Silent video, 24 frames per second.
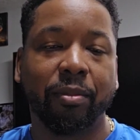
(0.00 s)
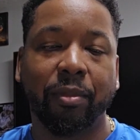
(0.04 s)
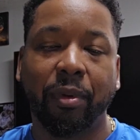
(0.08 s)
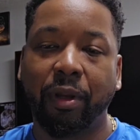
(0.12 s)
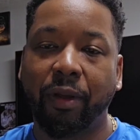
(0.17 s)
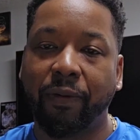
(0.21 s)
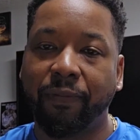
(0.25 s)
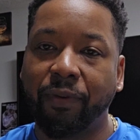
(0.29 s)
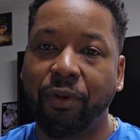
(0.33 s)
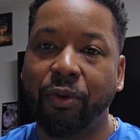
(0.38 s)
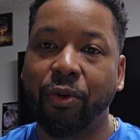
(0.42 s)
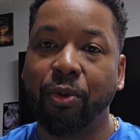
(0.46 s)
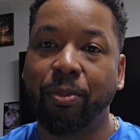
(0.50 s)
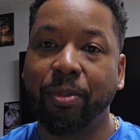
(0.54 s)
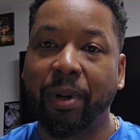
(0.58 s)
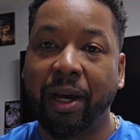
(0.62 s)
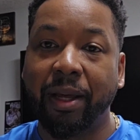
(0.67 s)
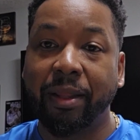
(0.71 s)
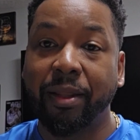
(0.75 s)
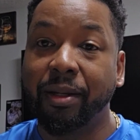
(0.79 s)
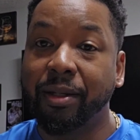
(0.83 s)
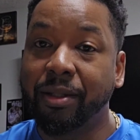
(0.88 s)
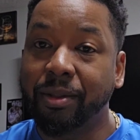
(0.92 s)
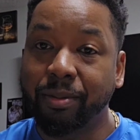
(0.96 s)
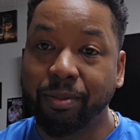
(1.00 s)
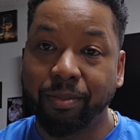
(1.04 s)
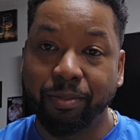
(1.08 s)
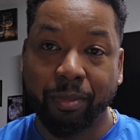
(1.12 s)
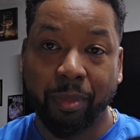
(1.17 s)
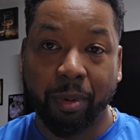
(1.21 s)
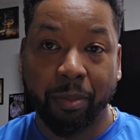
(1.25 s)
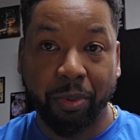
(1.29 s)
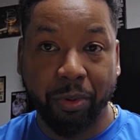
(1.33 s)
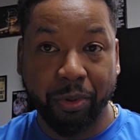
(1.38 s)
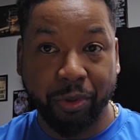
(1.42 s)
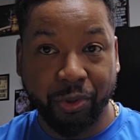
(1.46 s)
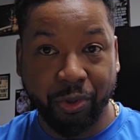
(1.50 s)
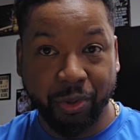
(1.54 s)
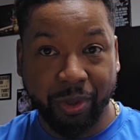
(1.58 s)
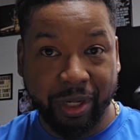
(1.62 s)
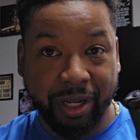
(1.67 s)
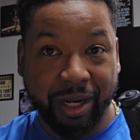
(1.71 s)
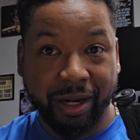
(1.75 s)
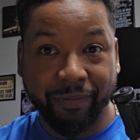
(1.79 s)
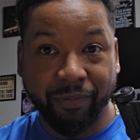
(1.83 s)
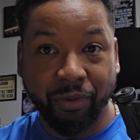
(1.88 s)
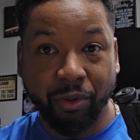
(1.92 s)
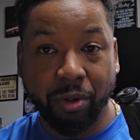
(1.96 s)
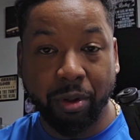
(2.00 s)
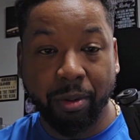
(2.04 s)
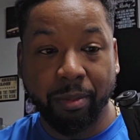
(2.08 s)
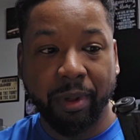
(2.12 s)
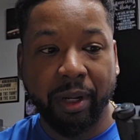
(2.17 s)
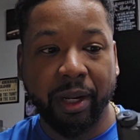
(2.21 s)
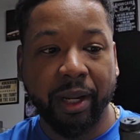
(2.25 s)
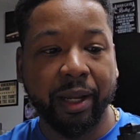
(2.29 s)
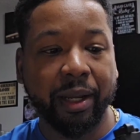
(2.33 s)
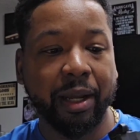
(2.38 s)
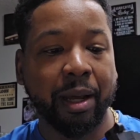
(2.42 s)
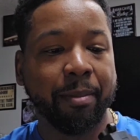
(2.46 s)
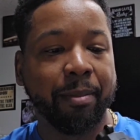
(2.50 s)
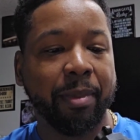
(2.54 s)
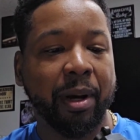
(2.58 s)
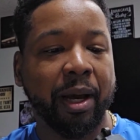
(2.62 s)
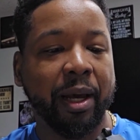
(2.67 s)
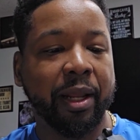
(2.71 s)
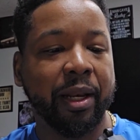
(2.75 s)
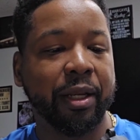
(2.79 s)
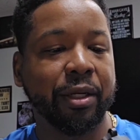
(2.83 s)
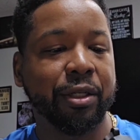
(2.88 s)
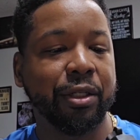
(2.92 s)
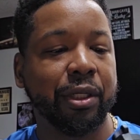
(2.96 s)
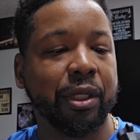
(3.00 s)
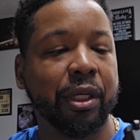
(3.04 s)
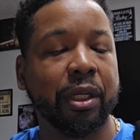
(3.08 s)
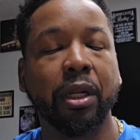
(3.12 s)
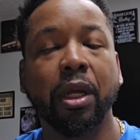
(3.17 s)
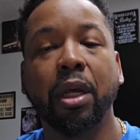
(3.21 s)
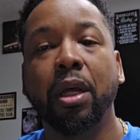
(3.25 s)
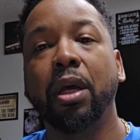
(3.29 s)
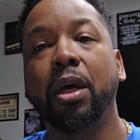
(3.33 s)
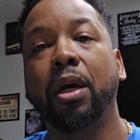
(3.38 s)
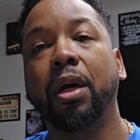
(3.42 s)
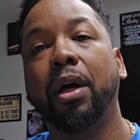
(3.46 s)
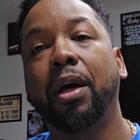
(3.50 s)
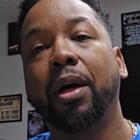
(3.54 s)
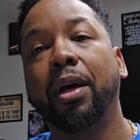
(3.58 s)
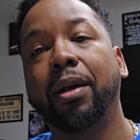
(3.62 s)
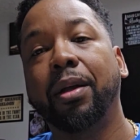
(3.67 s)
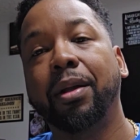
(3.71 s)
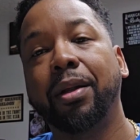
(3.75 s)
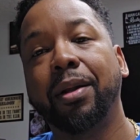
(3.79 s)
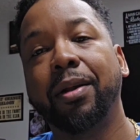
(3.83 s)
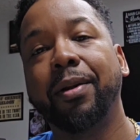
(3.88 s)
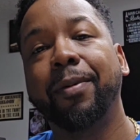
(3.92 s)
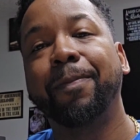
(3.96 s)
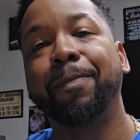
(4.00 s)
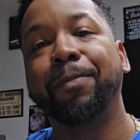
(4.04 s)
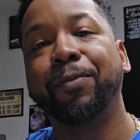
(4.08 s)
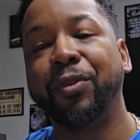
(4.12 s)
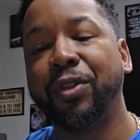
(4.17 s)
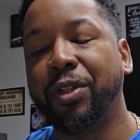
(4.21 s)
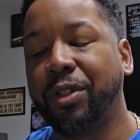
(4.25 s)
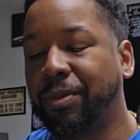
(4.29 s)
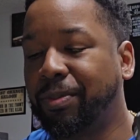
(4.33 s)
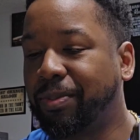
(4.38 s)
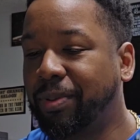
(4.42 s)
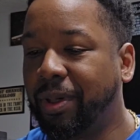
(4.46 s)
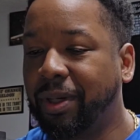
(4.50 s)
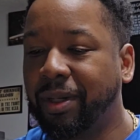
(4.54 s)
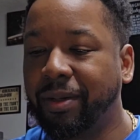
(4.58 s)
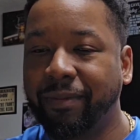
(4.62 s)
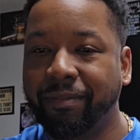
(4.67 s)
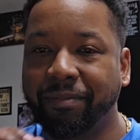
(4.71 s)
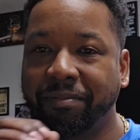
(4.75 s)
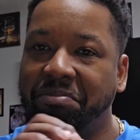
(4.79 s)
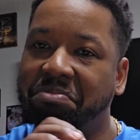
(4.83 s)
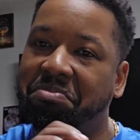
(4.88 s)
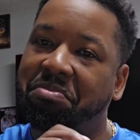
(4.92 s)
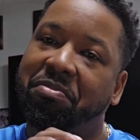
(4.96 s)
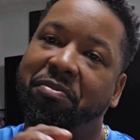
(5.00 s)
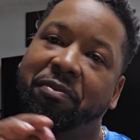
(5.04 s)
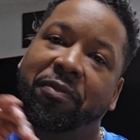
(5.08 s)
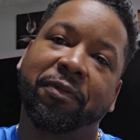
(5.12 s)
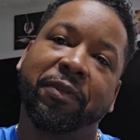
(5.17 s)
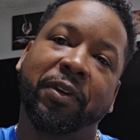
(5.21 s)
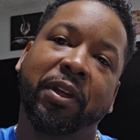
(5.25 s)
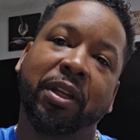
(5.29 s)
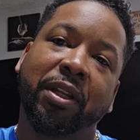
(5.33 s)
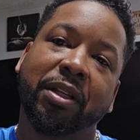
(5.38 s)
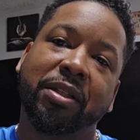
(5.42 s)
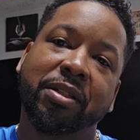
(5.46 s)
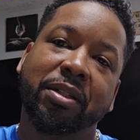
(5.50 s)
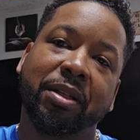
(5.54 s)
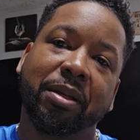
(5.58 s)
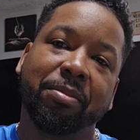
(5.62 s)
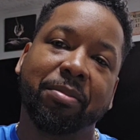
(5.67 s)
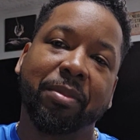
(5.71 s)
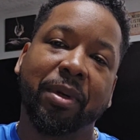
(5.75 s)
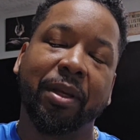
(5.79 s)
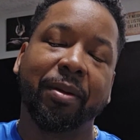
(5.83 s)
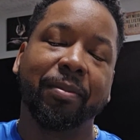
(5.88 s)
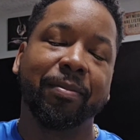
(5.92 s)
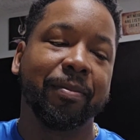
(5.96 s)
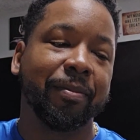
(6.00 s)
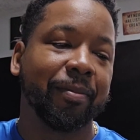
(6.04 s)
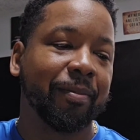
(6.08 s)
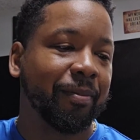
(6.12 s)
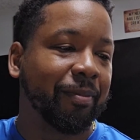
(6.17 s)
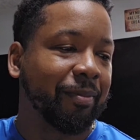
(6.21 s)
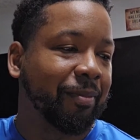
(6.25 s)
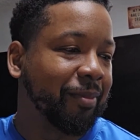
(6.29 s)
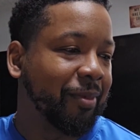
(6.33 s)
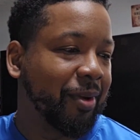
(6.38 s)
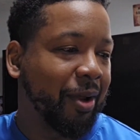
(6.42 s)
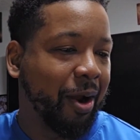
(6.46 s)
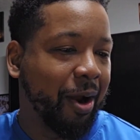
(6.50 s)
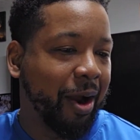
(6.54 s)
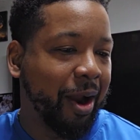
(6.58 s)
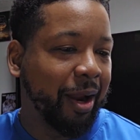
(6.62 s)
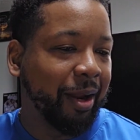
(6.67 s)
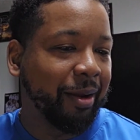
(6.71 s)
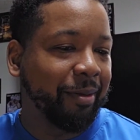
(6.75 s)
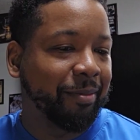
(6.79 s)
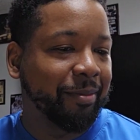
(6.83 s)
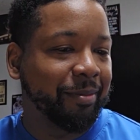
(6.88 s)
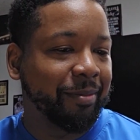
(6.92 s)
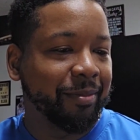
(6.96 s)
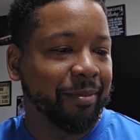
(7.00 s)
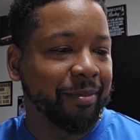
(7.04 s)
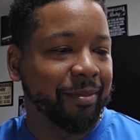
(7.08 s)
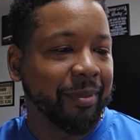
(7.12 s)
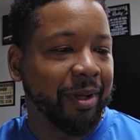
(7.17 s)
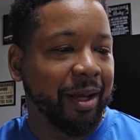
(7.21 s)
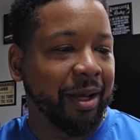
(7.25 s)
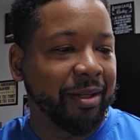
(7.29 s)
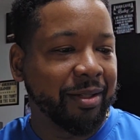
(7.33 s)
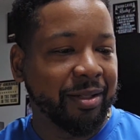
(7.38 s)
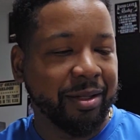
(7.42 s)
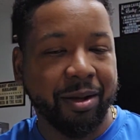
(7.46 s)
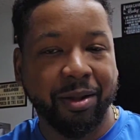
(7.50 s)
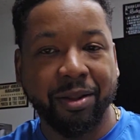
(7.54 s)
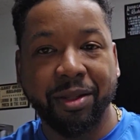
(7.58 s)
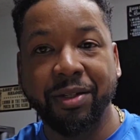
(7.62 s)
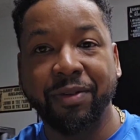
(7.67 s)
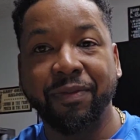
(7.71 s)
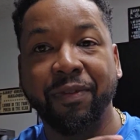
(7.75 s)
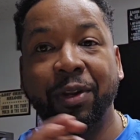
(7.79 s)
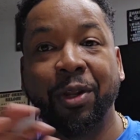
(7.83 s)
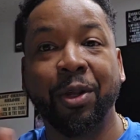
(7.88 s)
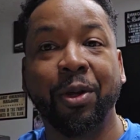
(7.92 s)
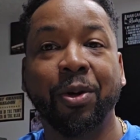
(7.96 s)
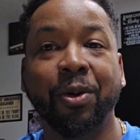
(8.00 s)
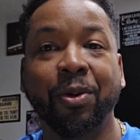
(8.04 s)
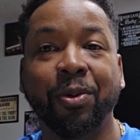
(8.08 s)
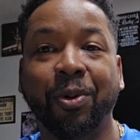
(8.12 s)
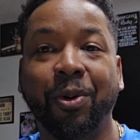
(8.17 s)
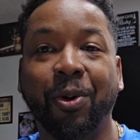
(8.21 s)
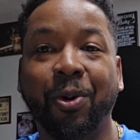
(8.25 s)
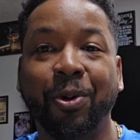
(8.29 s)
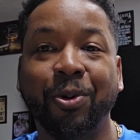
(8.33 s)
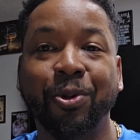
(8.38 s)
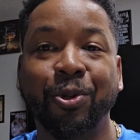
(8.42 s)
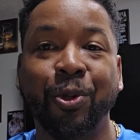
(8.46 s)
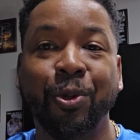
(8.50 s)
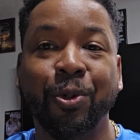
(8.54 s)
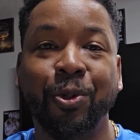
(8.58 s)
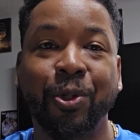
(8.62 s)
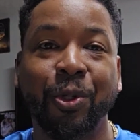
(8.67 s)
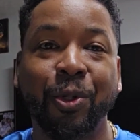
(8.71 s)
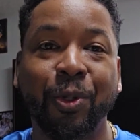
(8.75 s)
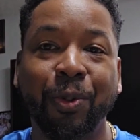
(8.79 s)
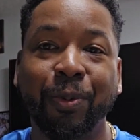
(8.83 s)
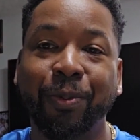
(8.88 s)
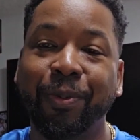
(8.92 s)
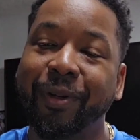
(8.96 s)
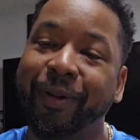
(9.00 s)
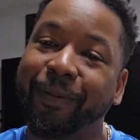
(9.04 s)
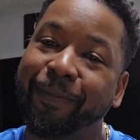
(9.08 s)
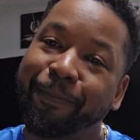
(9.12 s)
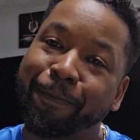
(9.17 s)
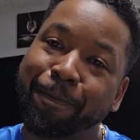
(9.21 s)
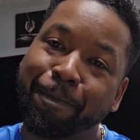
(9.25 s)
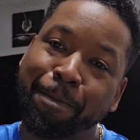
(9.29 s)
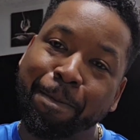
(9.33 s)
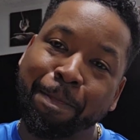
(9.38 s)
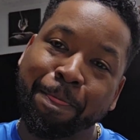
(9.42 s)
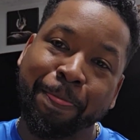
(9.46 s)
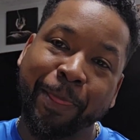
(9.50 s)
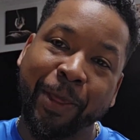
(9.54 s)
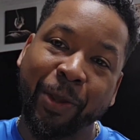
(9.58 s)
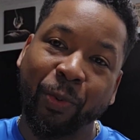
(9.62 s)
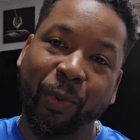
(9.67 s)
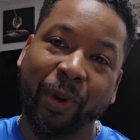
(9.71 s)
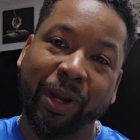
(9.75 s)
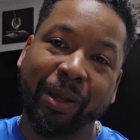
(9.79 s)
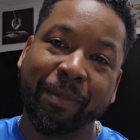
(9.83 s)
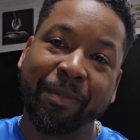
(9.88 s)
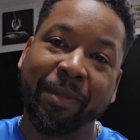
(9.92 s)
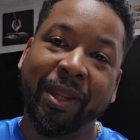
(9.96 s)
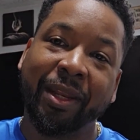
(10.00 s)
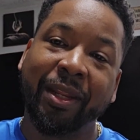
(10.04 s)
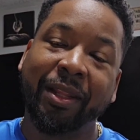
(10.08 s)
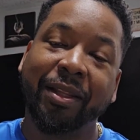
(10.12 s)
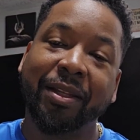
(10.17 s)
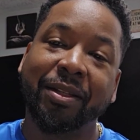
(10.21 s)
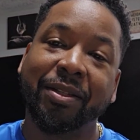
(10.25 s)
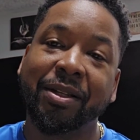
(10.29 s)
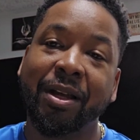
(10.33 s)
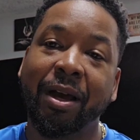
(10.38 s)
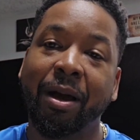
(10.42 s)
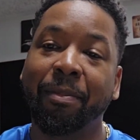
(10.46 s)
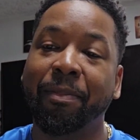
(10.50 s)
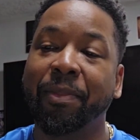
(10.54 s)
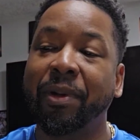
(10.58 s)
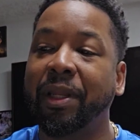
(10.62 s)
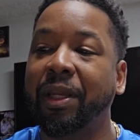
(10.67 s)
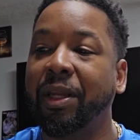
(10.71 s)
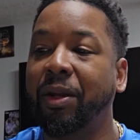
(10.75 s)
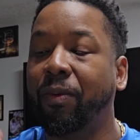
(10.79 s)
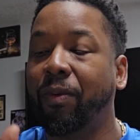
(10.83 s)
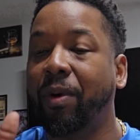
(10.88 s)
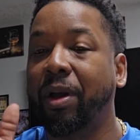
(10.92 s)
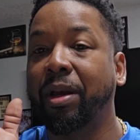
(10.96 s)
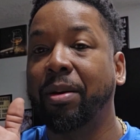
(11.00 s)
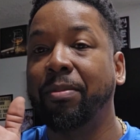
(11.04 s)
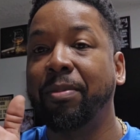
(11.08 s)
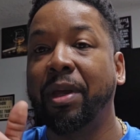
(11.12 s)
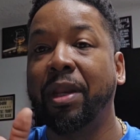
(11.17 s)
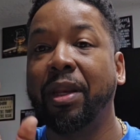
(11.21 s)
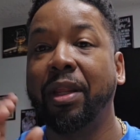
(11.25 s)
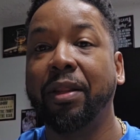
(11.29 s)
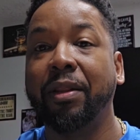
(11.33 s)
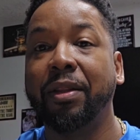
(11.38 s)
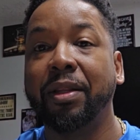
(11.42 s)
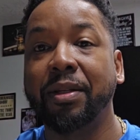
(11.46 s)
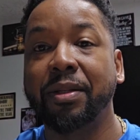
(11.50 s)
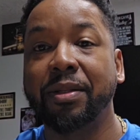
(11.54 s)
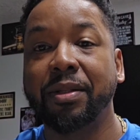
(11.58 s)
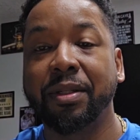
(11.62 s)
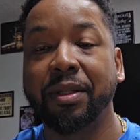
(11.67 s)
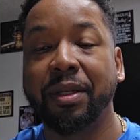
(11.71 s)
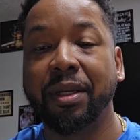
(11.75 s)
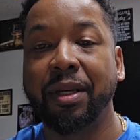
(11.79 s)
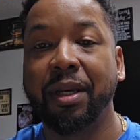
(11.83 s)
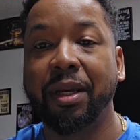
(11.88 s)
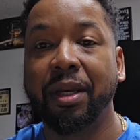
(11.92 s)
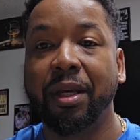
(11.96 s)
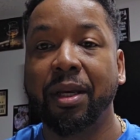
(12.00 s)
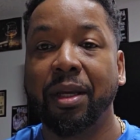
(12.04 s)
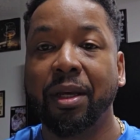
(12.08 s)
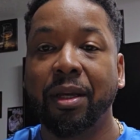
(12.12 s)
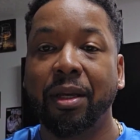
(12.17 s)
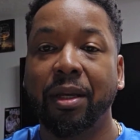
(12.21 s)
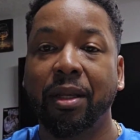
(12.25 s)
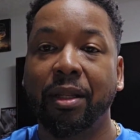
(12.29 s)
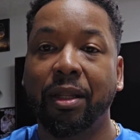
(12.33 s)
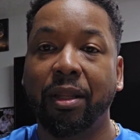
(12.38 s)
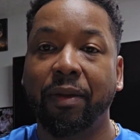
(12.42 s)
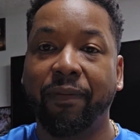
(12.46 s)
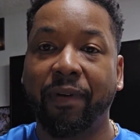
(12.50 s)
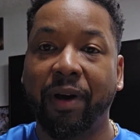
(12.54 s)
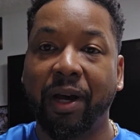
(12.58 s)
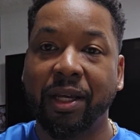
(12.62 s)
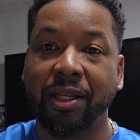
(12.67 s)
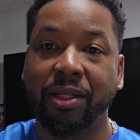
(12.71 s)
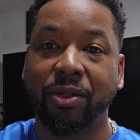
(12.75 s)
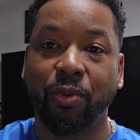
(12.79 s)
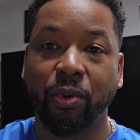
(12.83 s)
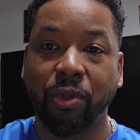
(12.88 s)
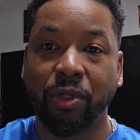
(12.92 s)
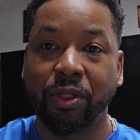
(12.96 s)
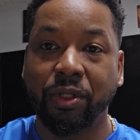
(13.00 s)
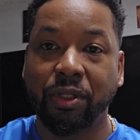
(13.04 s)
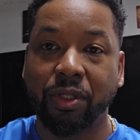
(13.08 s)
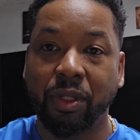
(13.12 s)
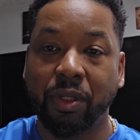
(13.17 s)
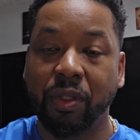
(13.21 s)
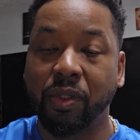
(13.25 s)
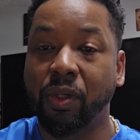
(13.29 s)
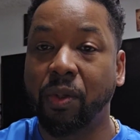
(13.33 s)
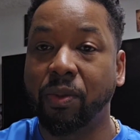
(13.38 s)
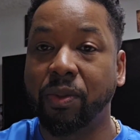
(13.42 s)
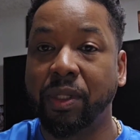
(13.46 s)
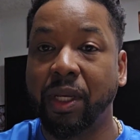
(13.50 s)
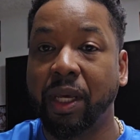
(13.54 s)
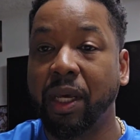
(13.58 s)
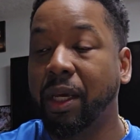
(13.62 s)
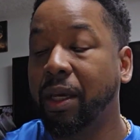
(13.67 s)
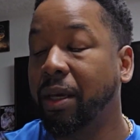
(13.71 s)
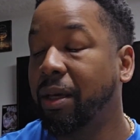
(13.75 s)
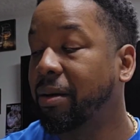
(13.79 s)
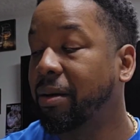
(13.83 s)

if you do buy this, I'm pretty sure a lot of you are going to be like, I'm buying that shit. Just put Phoenix sent me. All right. I saw this video on YouTube. He recommended this company. He recommended this device, which is a Sotac.